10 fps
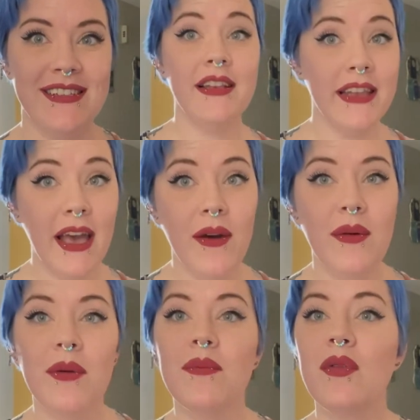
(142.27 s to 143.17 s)

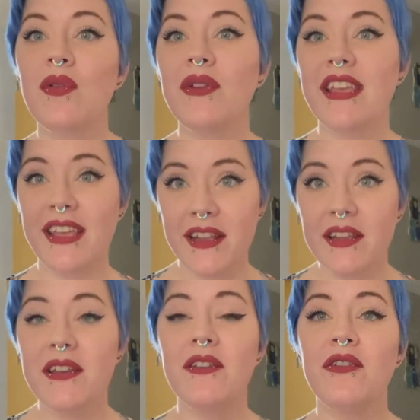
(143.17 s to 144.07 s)
Now, mood
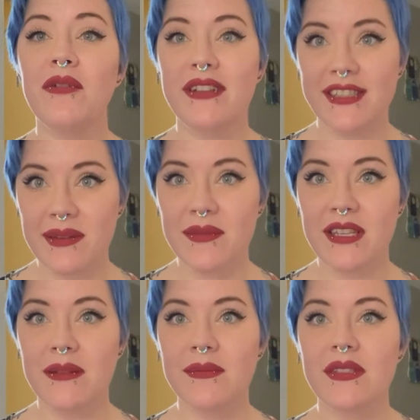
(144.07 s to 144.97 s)
incongruent
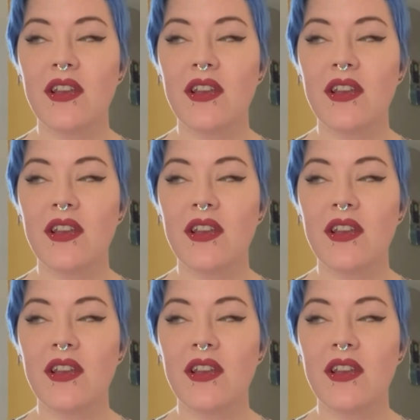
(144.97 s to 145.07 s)
symptoms